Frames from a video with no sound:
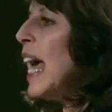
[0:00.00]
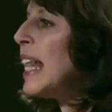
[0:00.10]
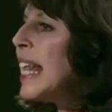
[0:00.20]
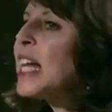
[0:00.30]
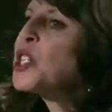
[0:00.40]

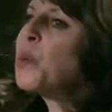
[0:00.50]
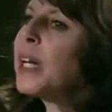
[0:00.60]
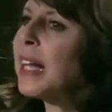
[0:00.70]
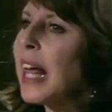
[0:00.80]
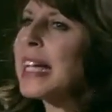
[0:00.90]
And that's what
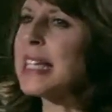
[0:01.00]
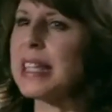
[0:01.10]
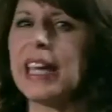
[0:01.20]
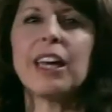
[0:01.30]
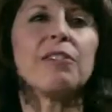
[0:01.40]
I like to
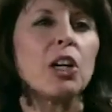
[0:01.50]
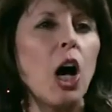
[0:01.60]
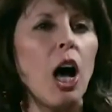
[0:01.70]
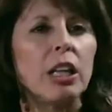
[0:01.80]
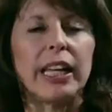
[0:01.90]
think of a
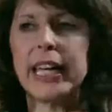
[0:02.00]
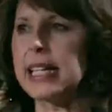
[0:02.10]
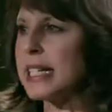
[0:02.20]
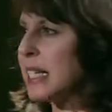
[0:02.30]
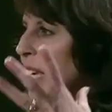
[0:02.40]
calling
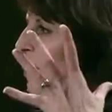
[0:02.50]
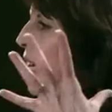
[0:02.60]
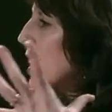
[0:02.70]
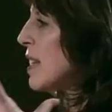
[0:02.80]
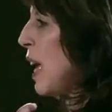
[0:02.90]
is
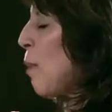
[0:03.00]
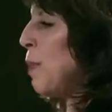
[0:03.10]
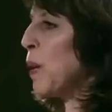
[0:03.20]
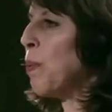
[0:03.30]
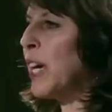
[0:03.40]
giving us that
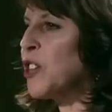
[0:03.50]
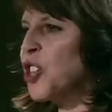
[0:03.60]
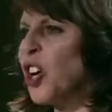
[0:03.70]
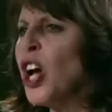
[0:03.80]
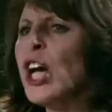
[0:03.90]
big
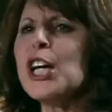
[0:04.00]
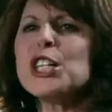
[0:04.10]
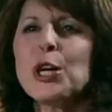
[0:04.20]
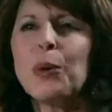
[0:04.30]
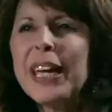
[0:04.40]
picture.
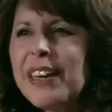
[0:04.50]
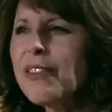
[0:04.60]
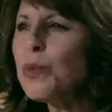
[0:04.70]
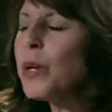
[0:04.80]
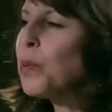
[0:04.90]
So
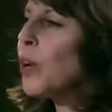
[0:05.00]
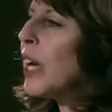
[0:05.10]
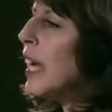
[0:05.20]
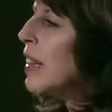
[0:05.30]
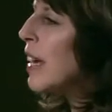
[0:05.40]
even when we're
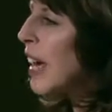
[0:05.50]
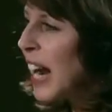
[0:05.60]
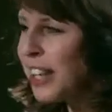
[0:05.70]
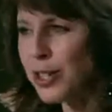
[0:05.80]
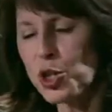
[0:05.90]
in the
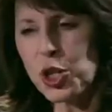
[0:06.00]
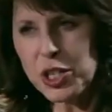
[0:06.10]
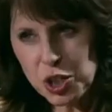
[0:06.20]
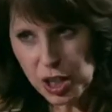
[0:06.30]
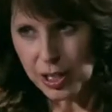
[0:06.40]
kind of the
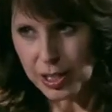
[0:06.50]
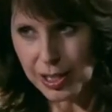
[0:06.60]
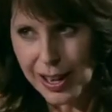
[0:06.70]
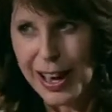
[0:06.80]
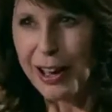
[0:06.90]

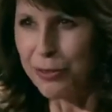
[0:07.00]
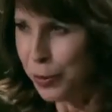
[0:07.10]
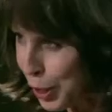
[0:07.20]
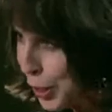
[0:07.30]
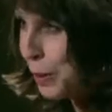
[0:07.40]
trenches of
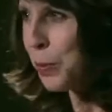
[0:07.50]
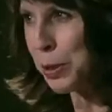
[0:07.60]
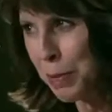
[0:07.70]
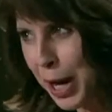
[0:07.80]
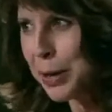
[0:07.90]
working
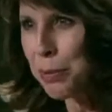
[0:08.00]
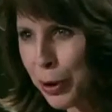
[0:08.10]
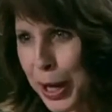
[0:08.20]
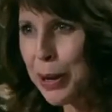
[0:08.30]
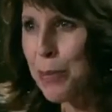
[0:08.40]
with mud and
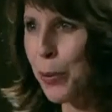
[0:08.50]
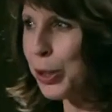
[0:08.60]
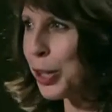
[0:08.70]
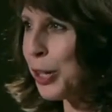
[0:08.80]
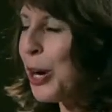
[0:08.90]
brick and
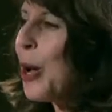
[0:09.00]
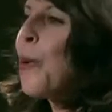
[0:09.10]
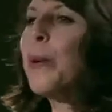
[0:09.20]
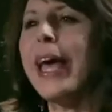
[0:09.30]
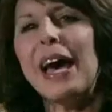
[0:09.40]
mortar,
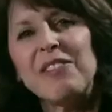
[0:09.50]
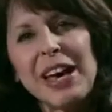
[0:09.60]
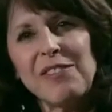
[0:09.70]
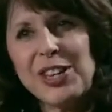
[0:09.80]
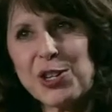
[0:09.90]
we have
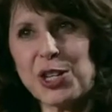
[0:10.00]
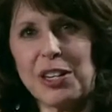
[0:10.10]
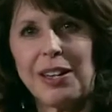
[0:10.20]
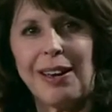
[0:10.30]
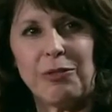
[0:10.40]
that
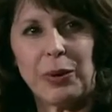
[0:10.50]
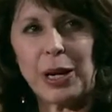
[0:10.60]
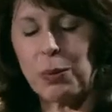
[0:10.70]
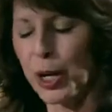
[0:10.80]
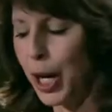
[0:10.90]
vision of
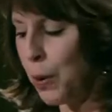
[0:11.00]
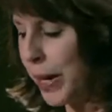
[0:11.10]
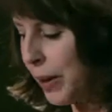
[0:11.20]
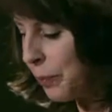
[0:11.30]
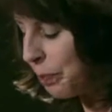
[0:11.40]
where we're
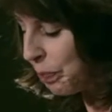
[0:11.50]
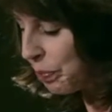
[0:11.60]
going.